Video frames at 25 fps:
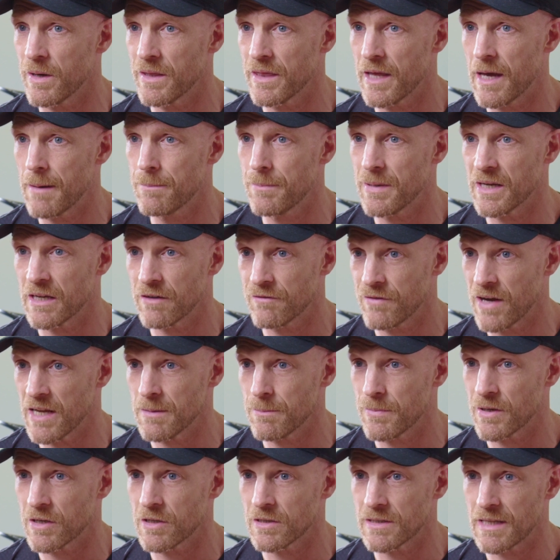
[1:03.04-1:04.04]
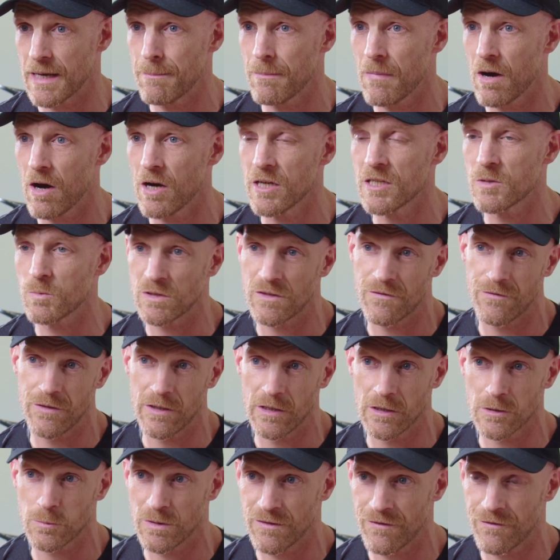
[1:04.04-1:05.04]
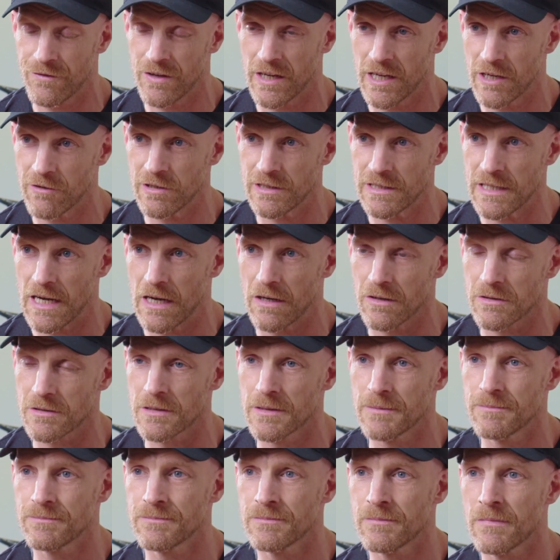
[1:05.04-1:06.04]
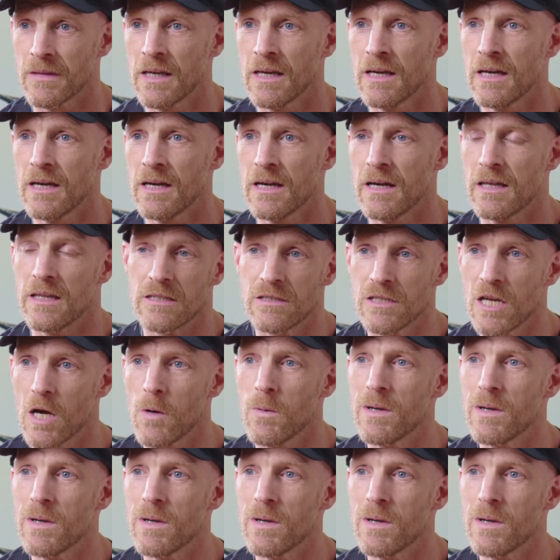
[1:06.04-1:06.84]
at their big event because their mind was filled with fear and doubt. There's no